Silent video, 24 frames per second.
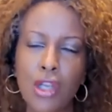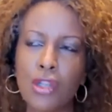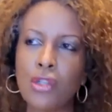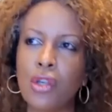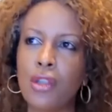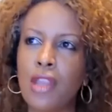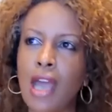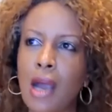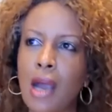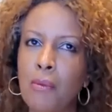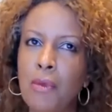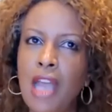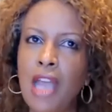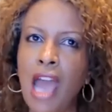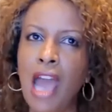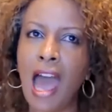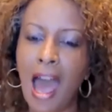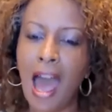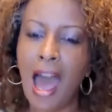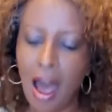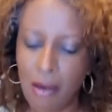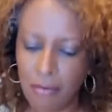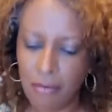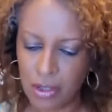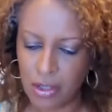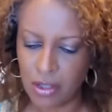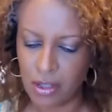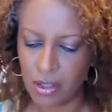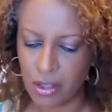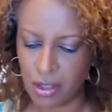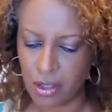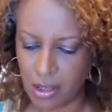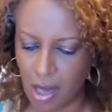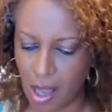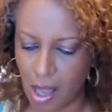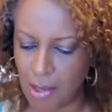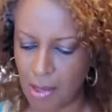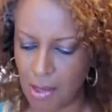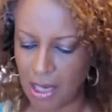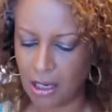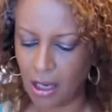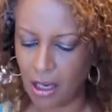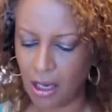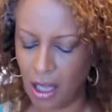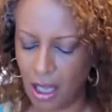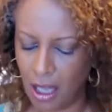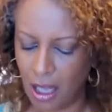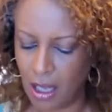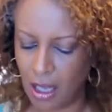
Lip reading: so that we have a systemic